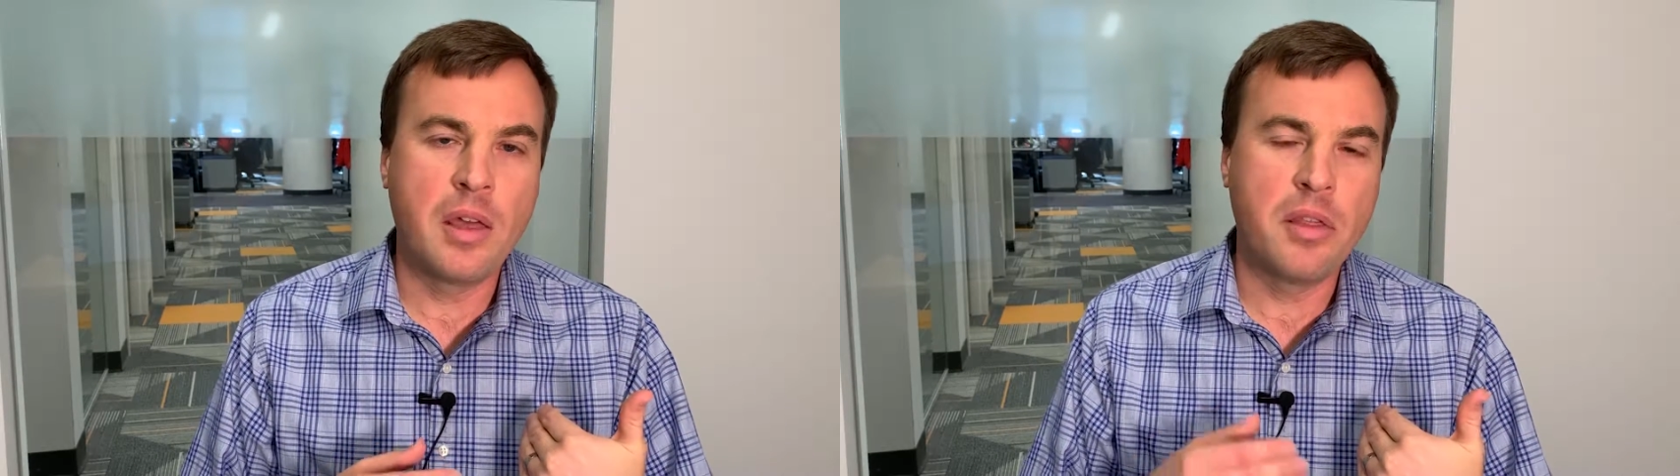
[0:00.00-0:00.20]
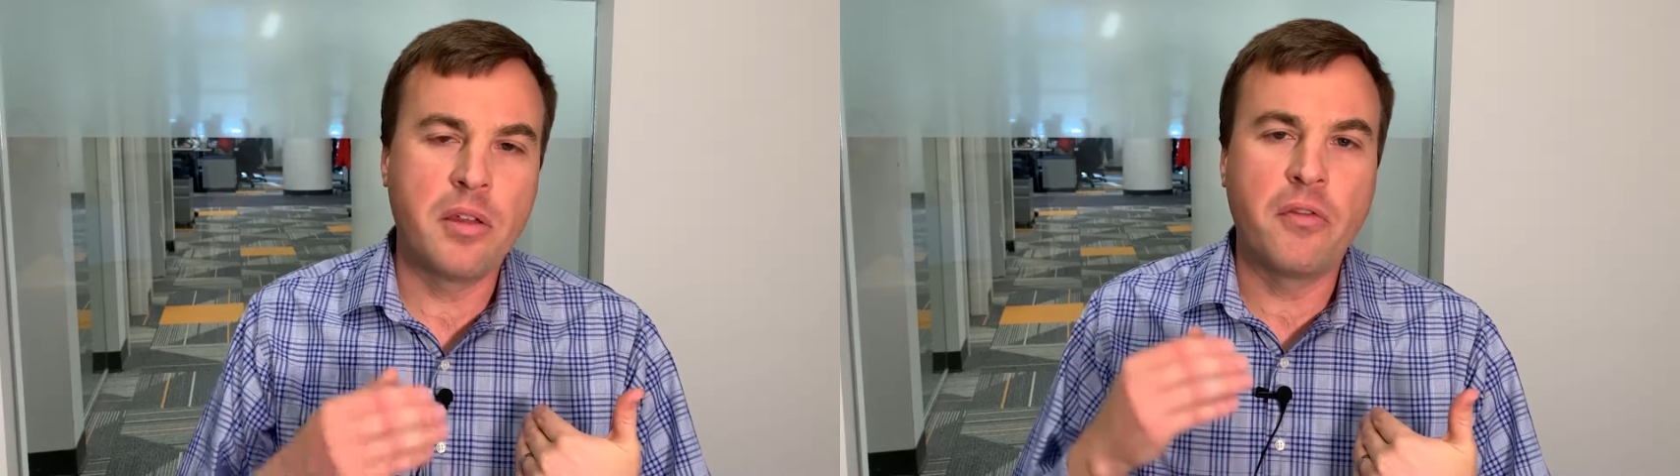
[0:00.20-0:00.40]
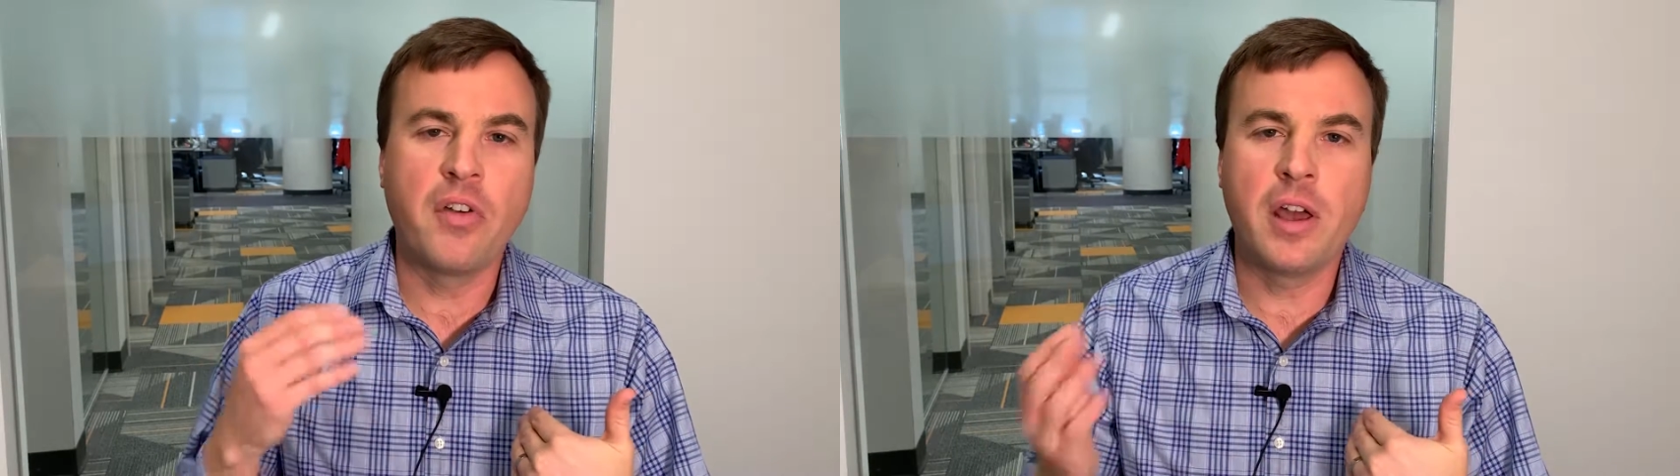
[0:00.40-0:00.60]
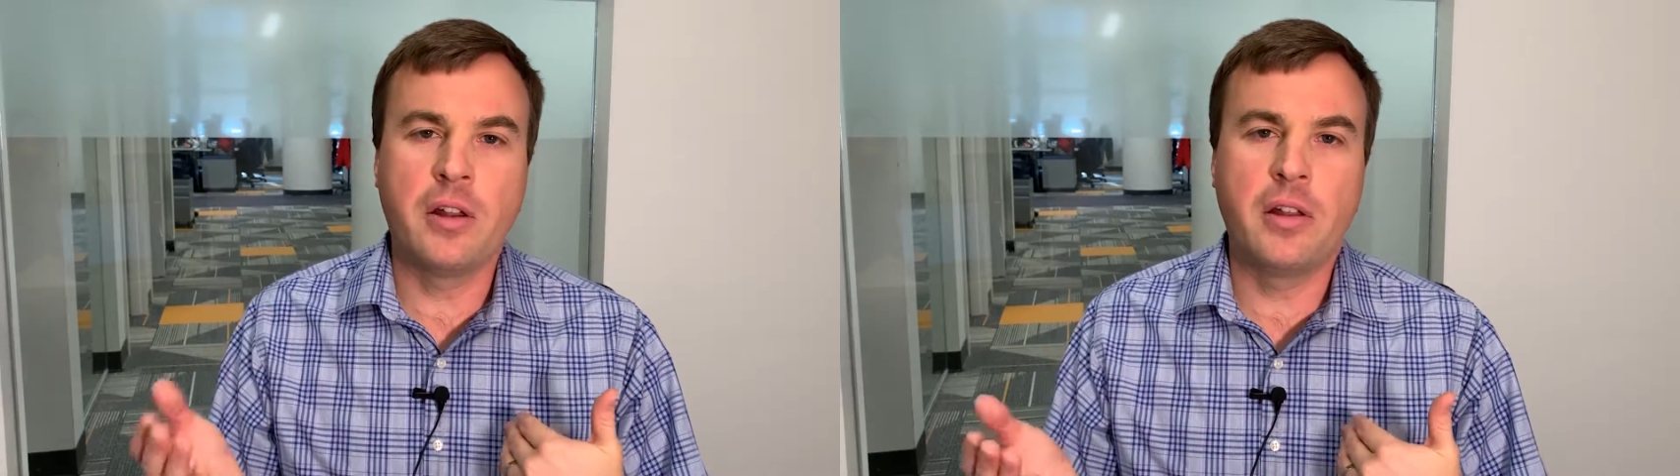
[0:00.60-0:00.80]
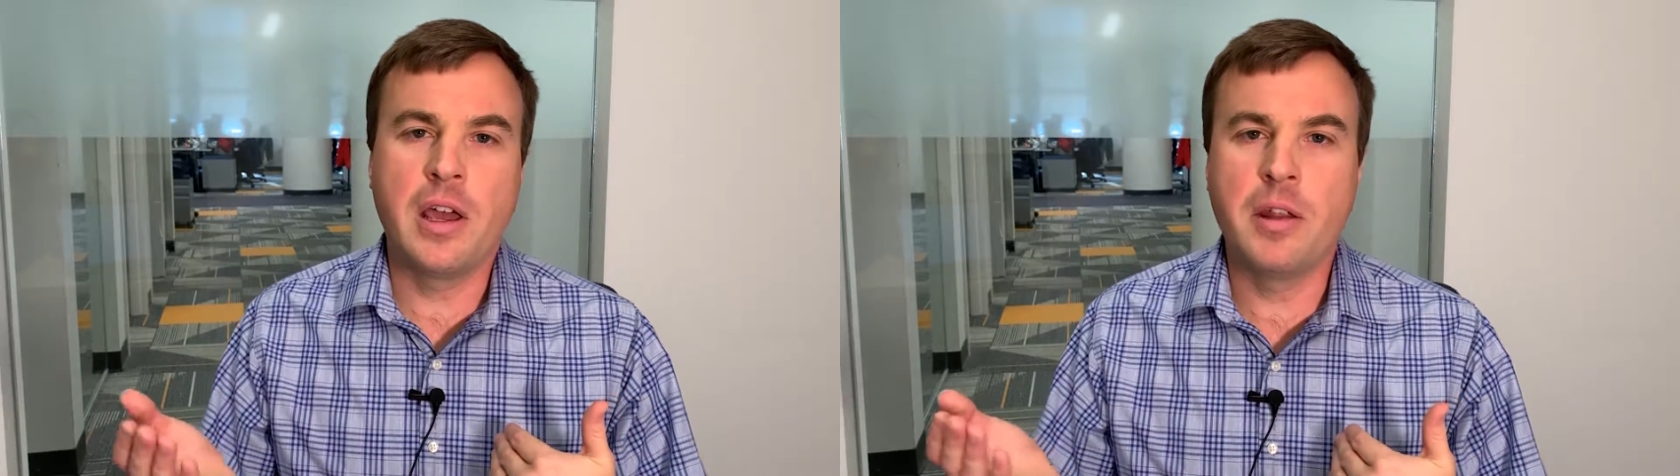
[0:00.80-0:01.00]
And the
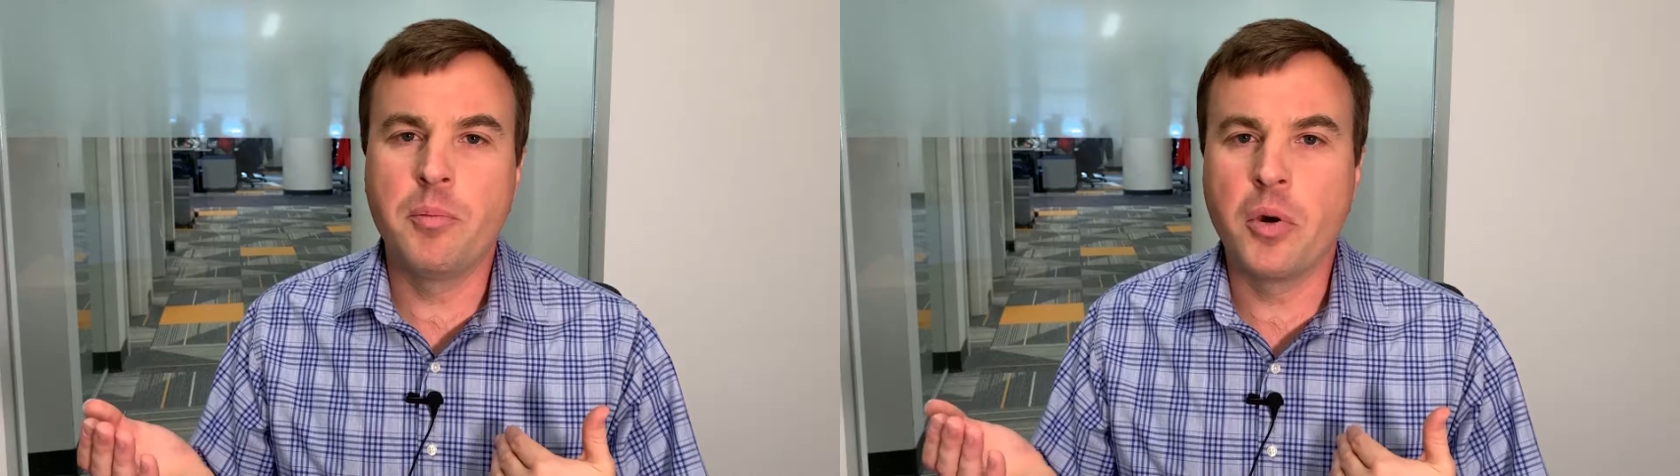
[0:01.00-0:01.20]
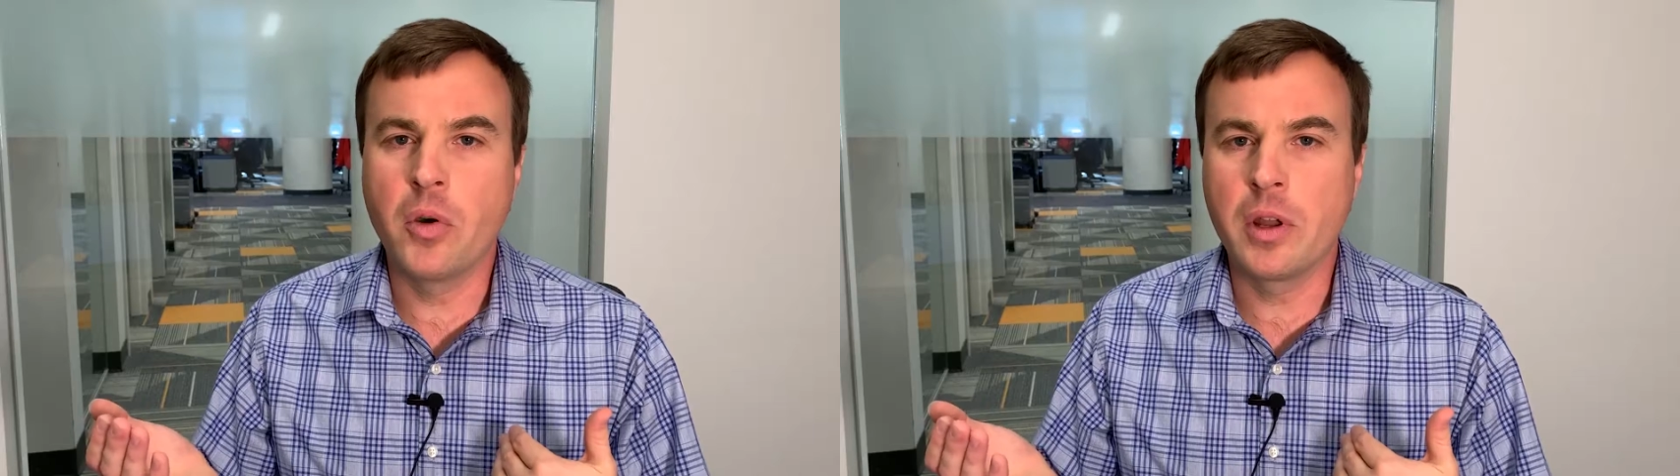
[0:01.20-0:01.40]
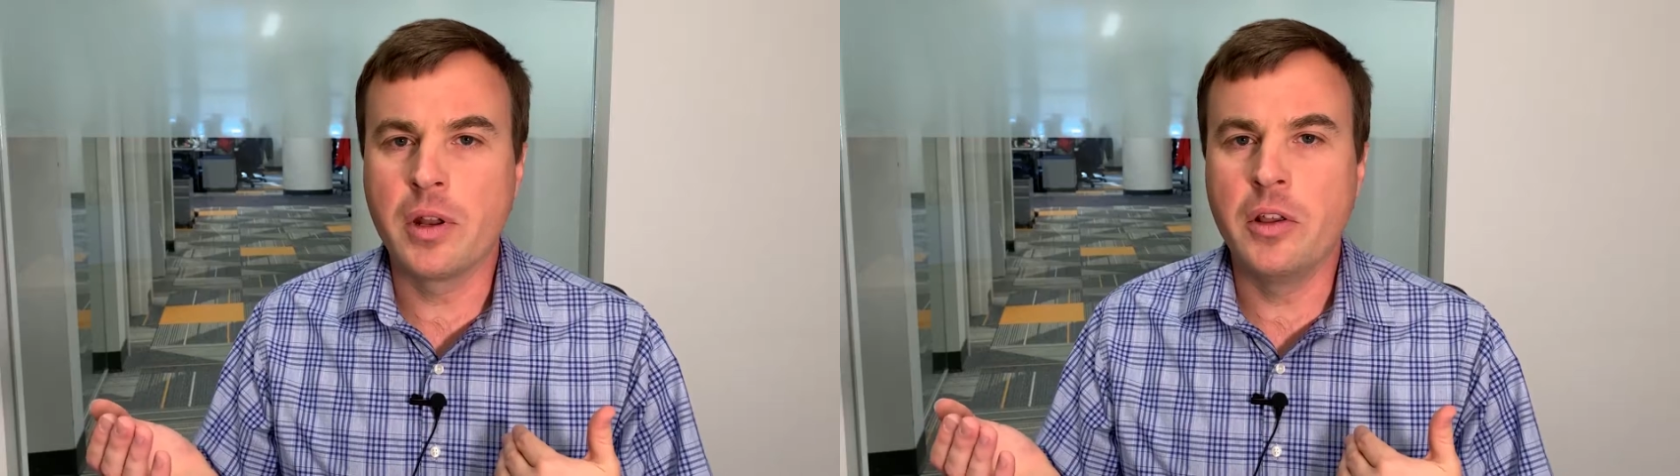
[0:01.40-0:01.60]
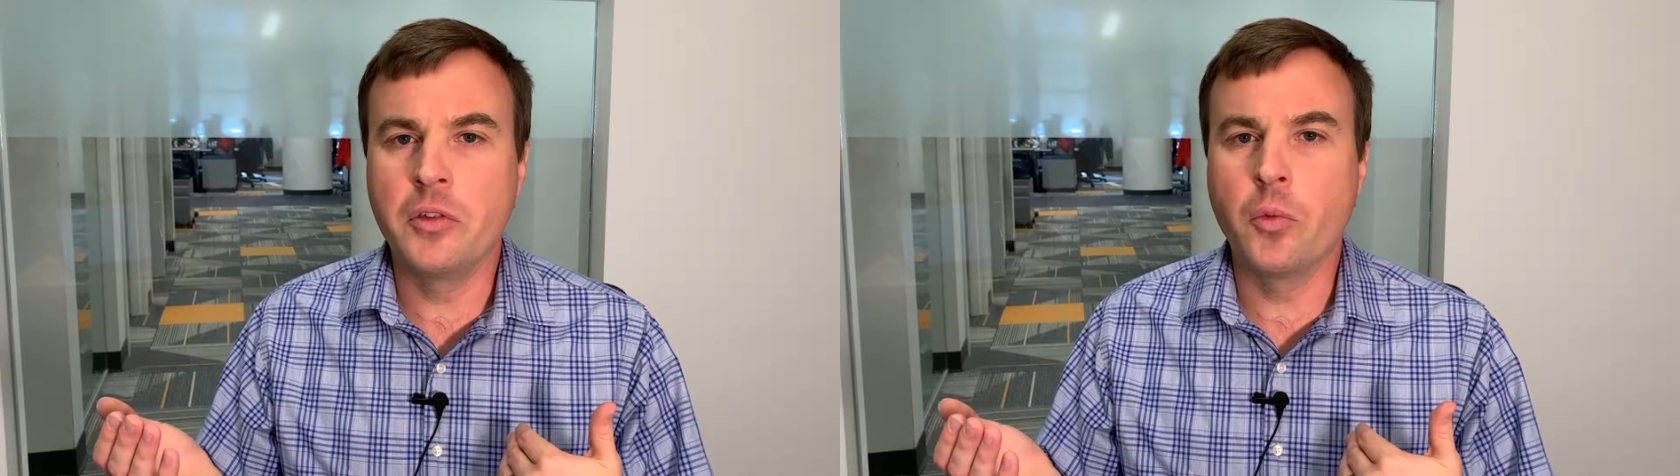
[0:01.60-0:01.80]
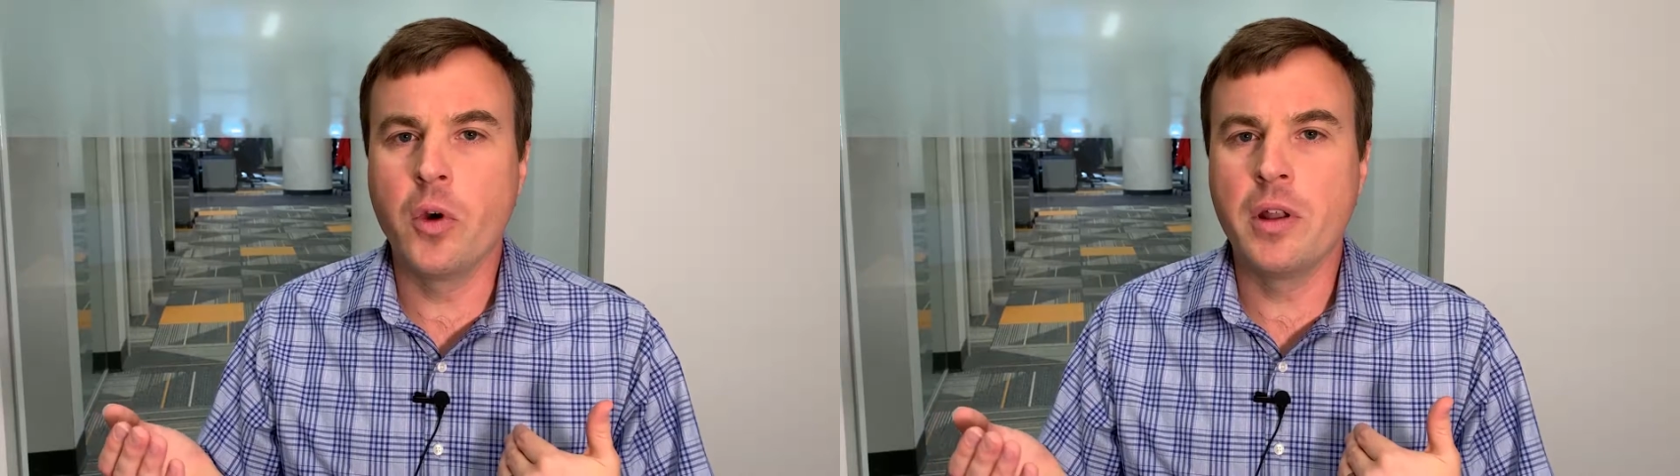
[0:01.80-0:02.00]
final endpoint
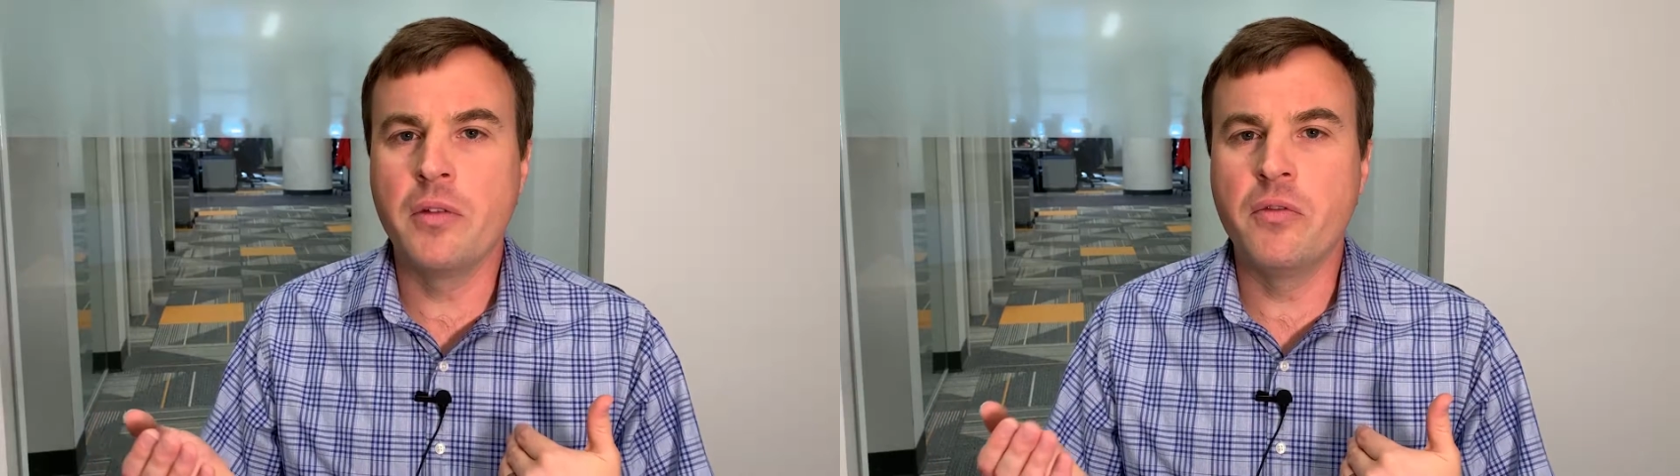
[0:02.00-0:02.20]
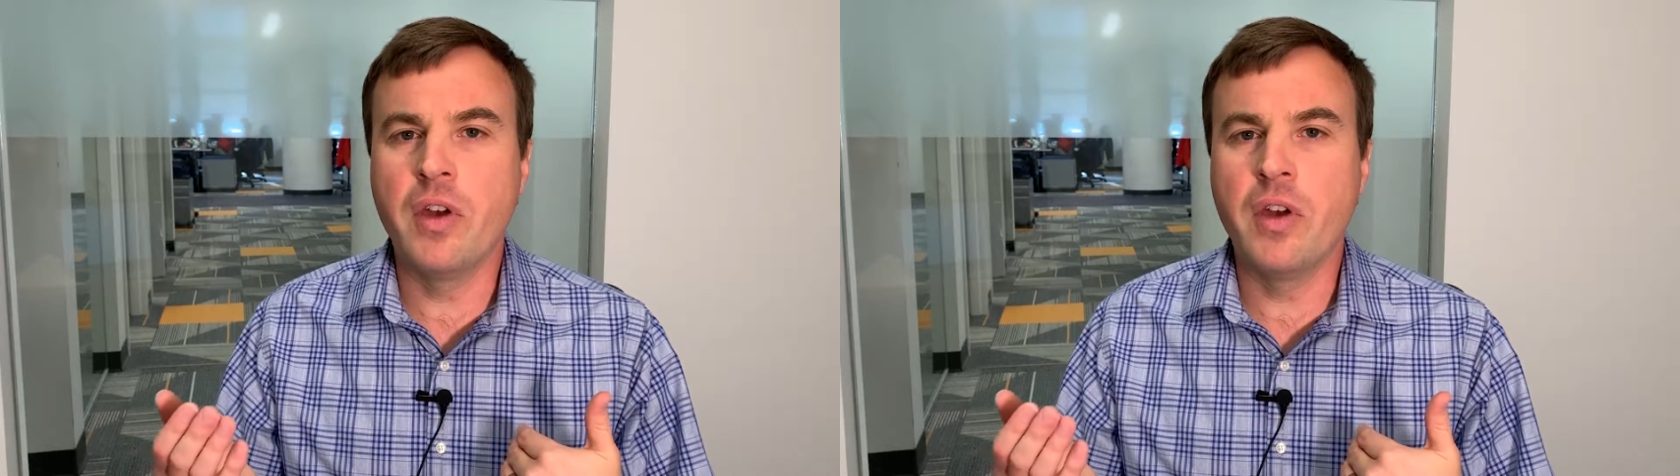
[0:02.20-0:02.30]
is when